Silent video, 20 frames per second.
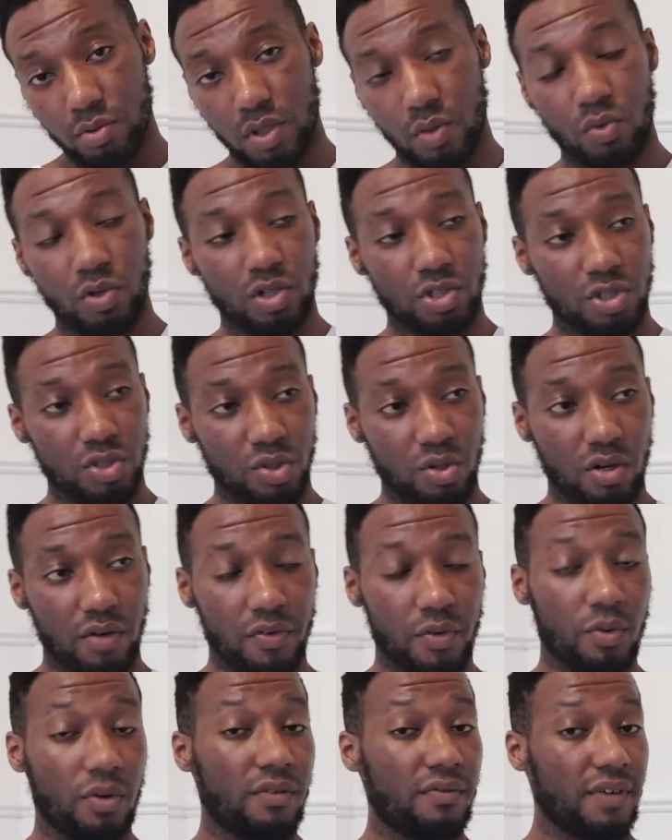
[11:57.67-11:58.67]
You want to show off,
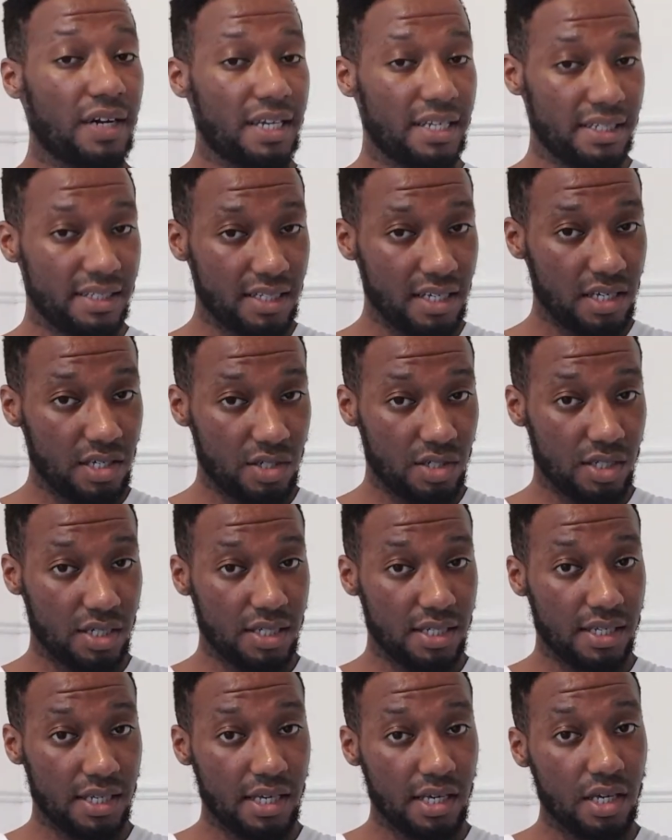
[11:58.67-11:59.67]
you want validation
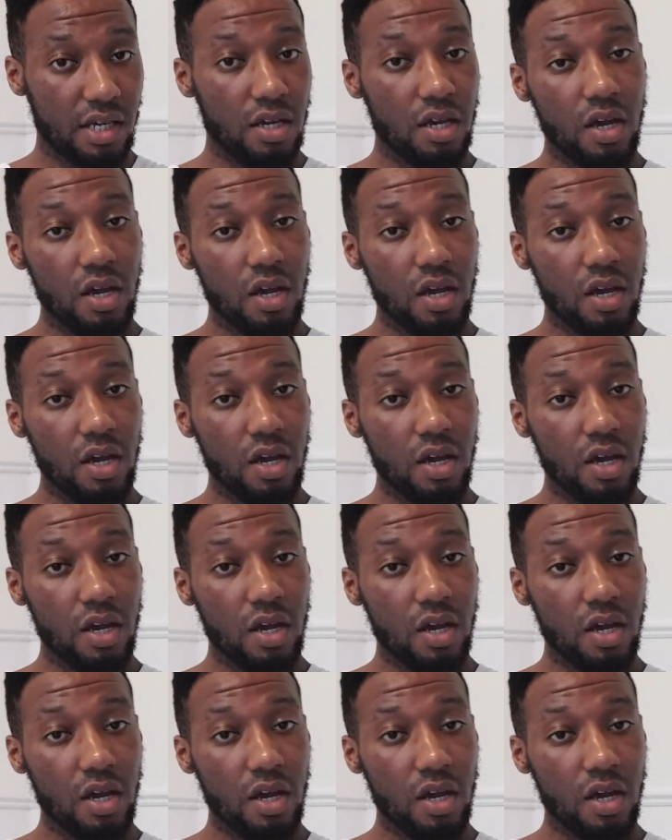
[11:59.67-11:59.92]
and that,